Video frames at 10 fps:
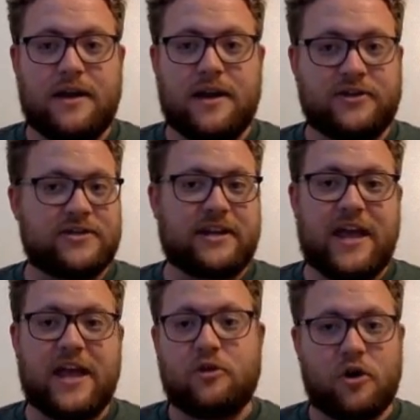And just like
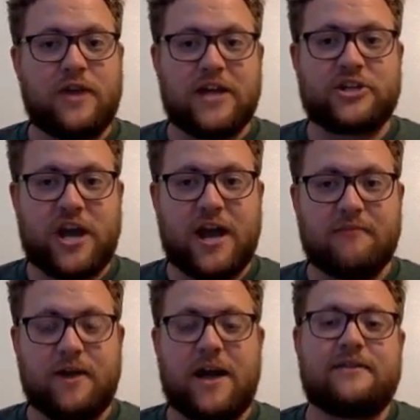that, you heard that
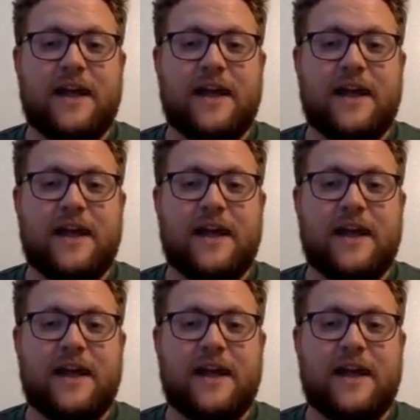chime, right?